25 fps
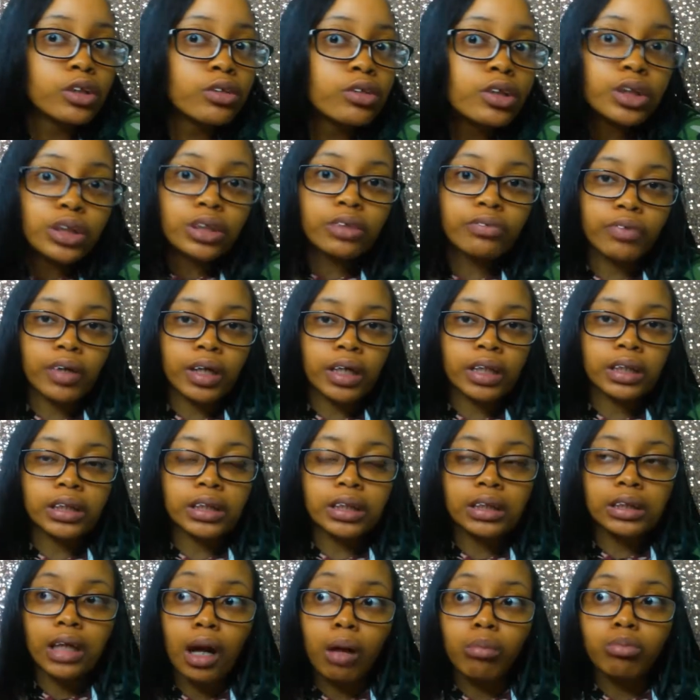Christian
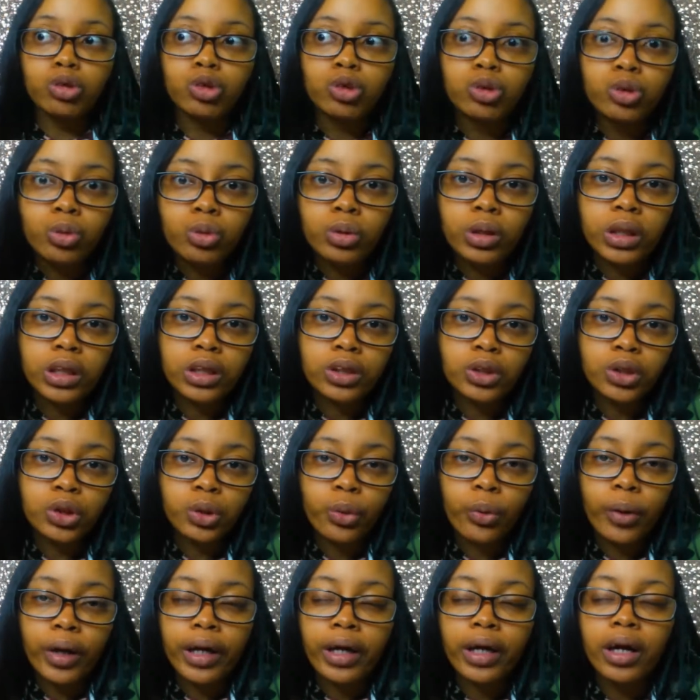fantasies that I'm truly
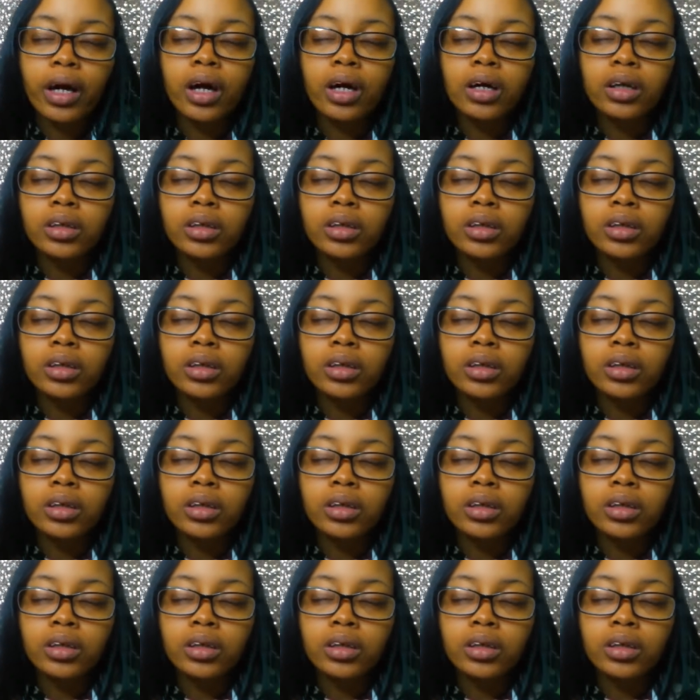enjoying.